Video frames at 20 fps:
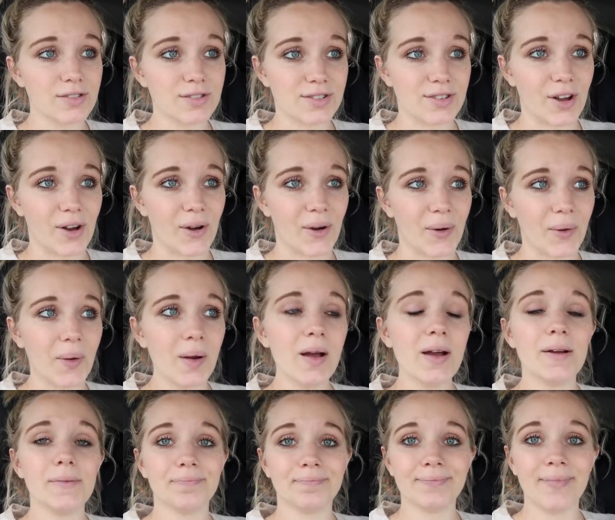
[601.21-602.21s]
So
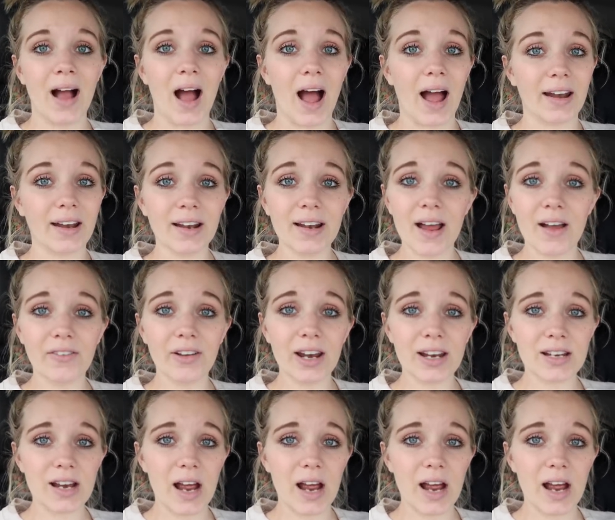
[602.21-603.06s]
I didn't have any